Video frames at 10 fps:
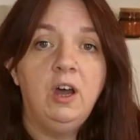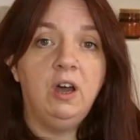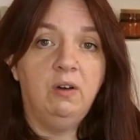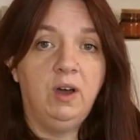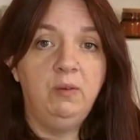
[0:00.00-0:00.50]

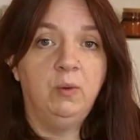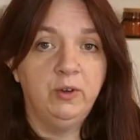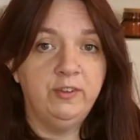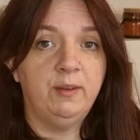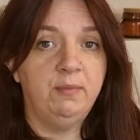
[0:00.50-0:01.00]
oh, I
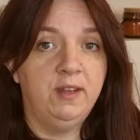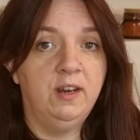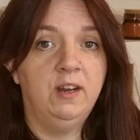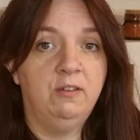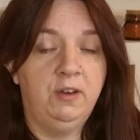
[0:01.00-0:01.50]
want something
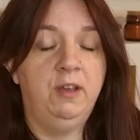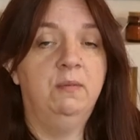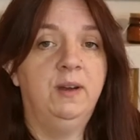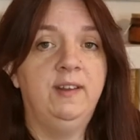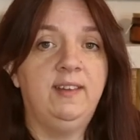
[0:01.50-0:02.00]
and I'll know it
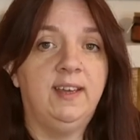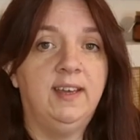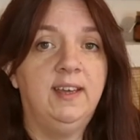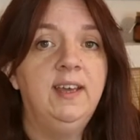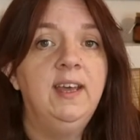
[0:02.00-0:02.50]
when I see
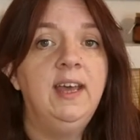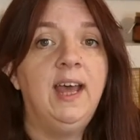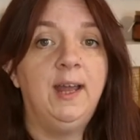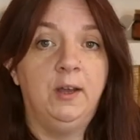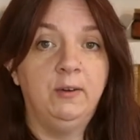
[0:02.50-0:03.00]
it
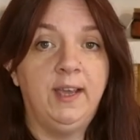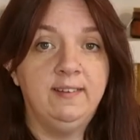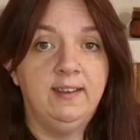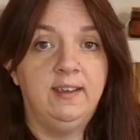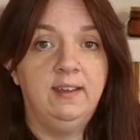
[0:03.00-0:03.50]
and I'll
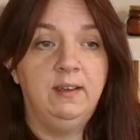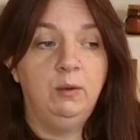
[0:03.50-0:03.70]
get it.